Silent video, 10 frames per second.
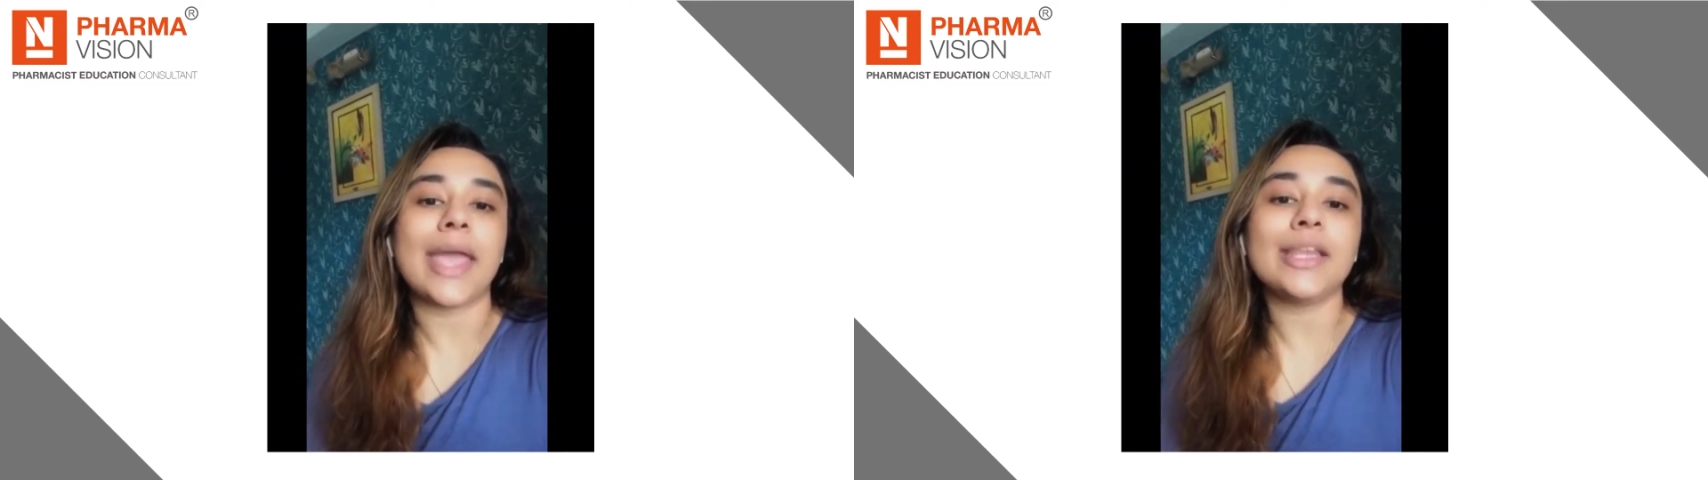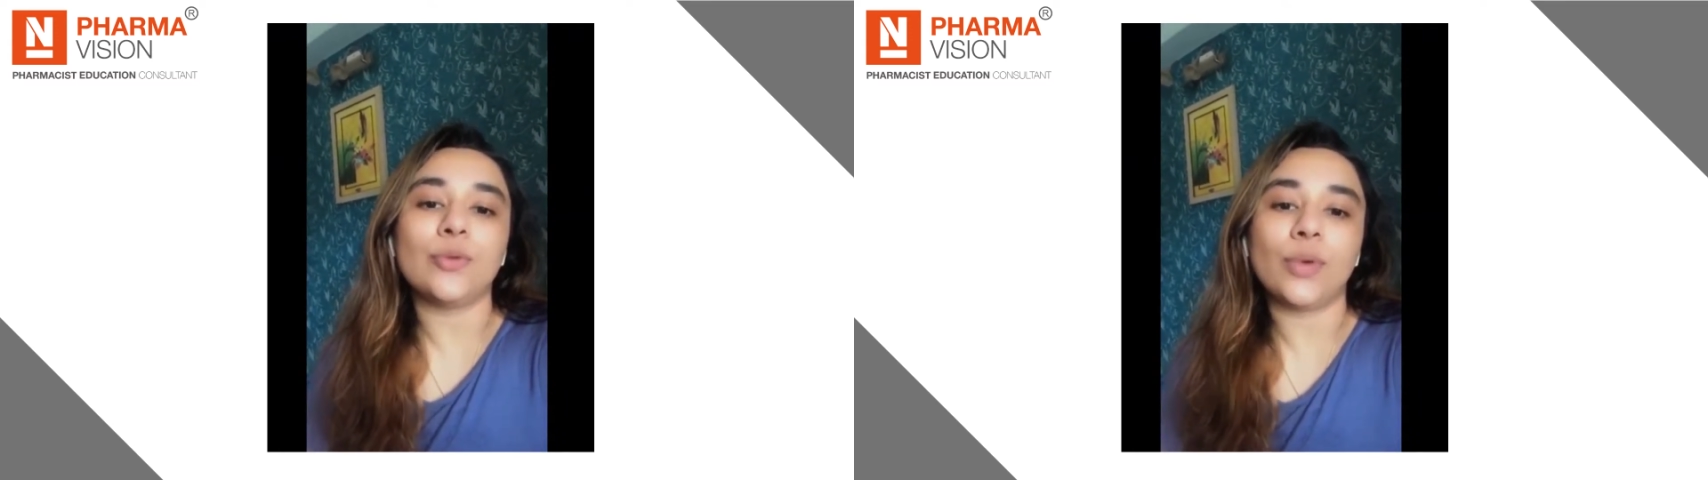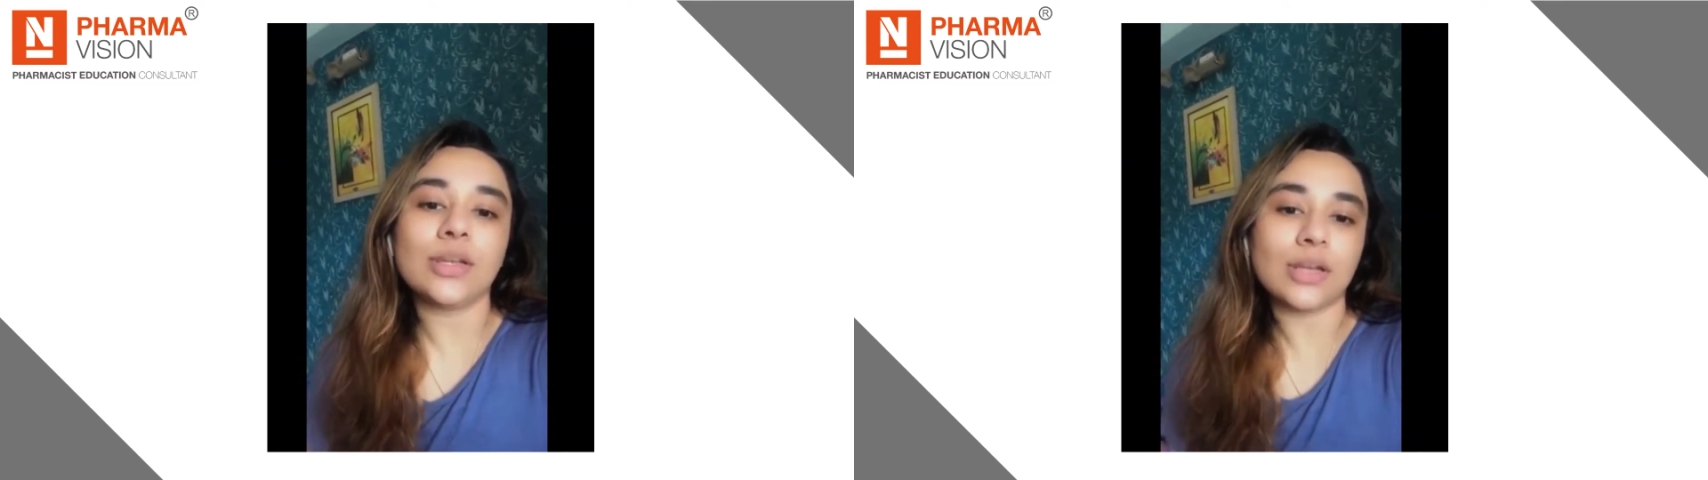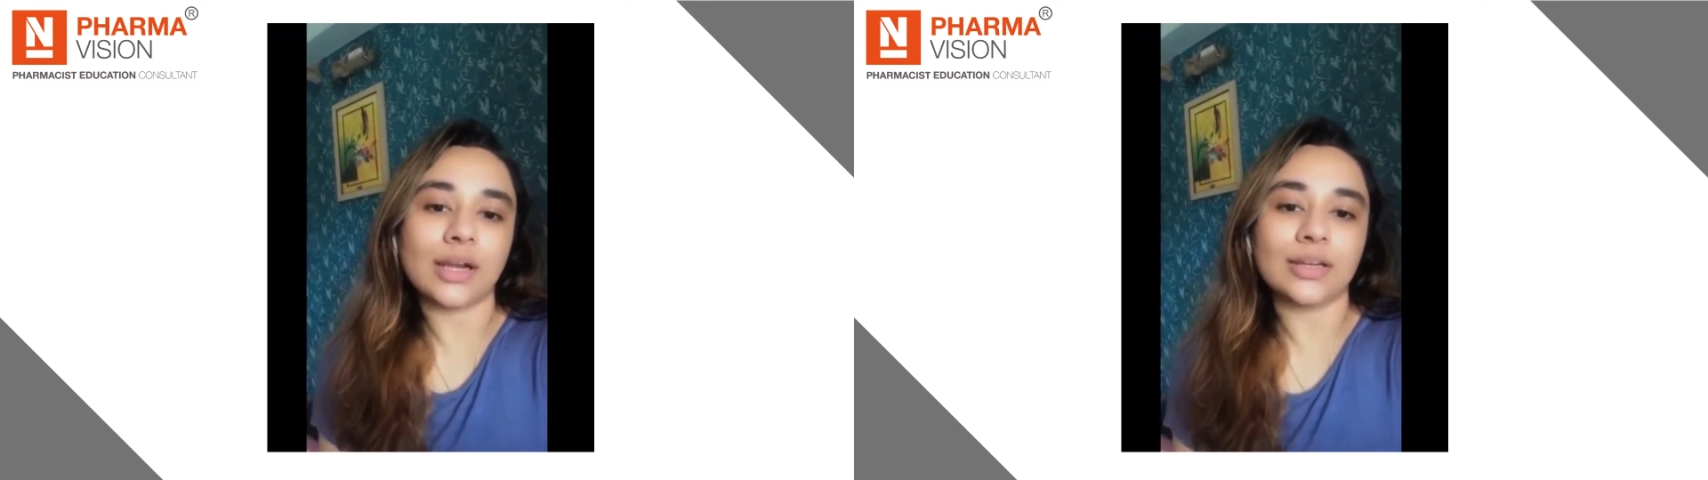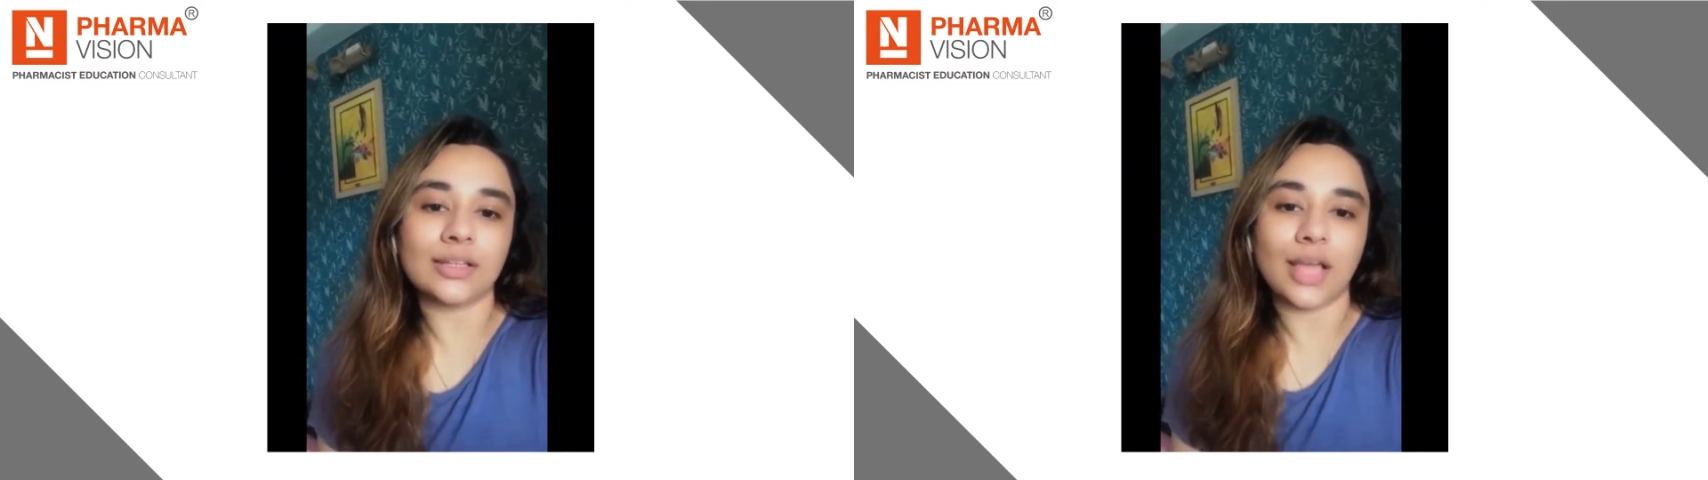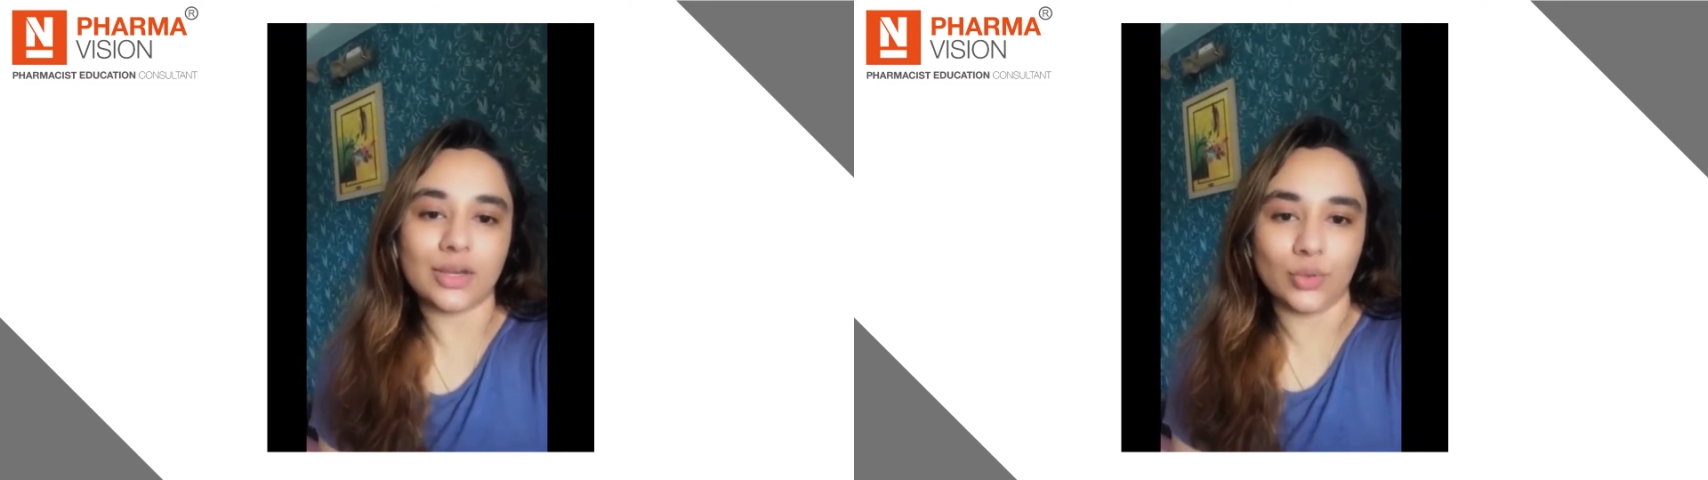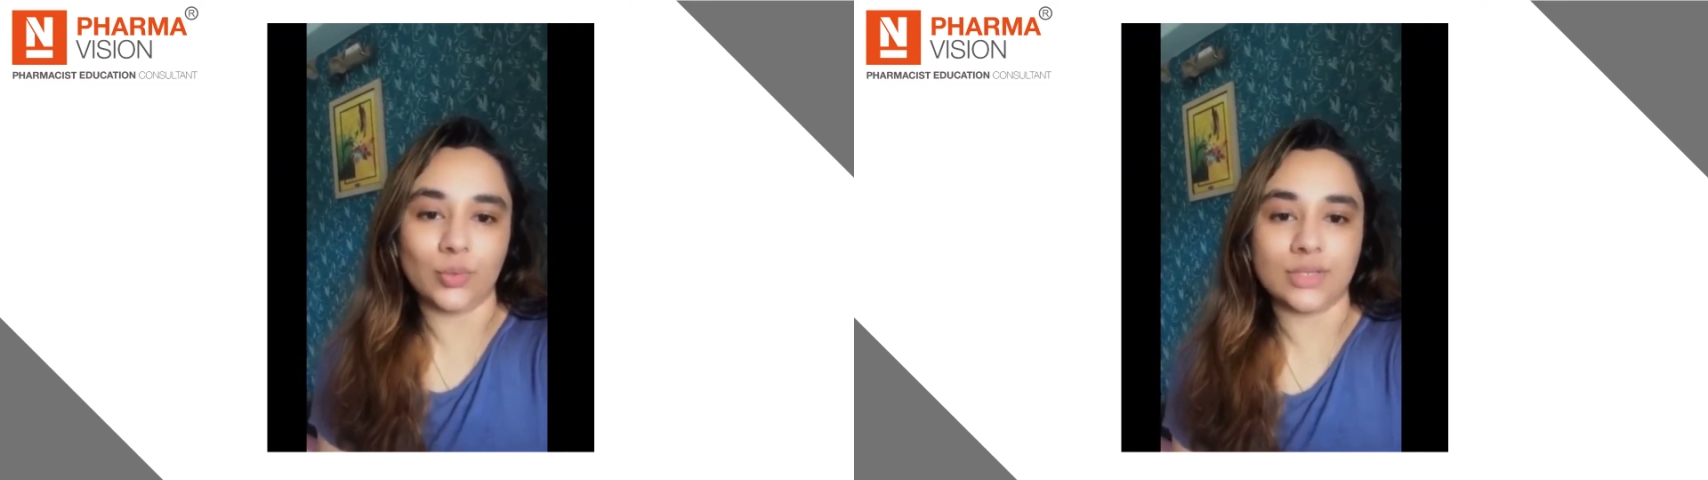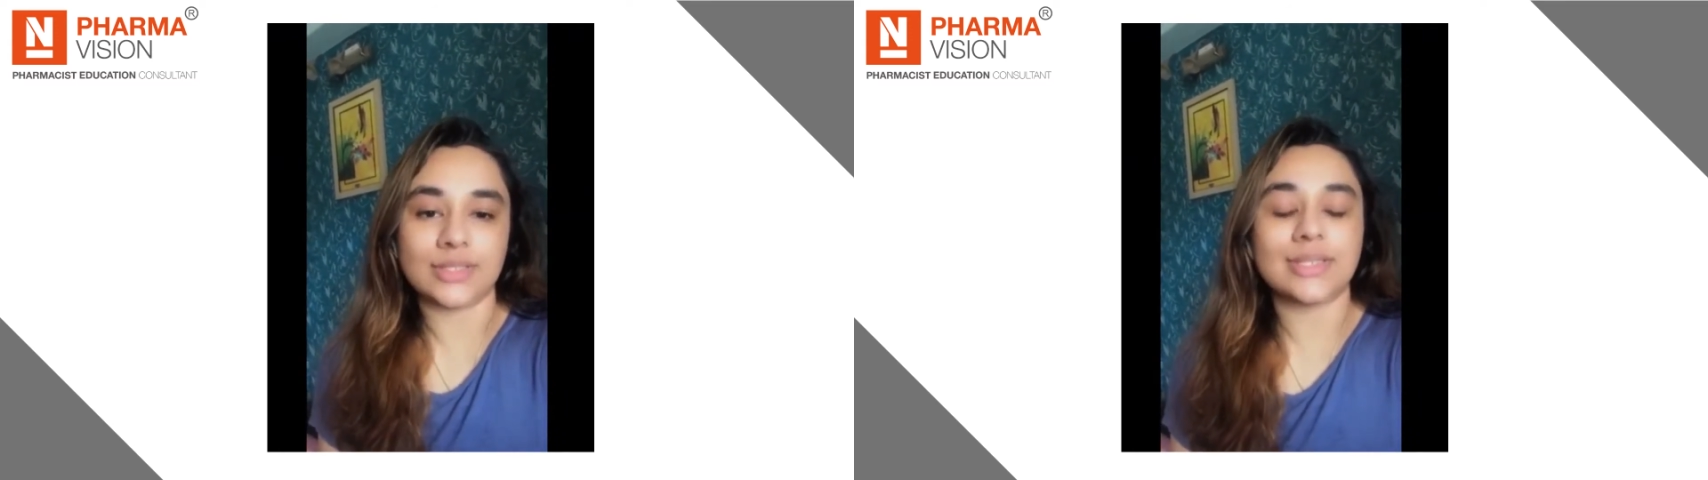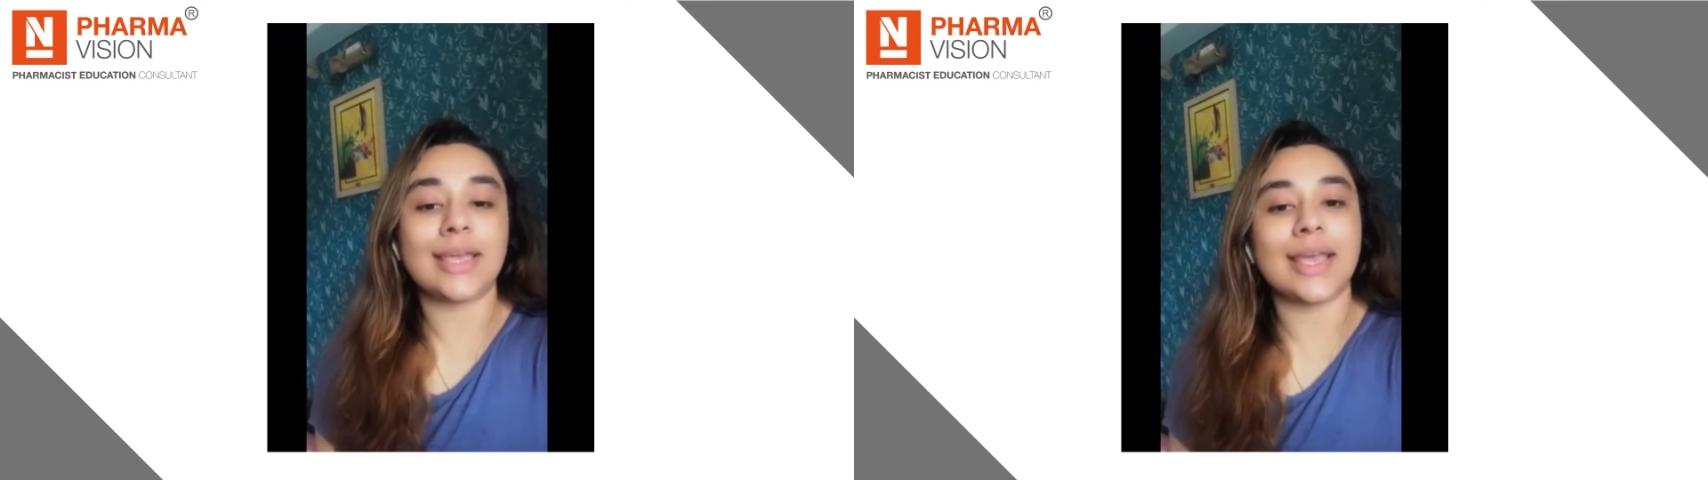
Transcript: an event occurred in our university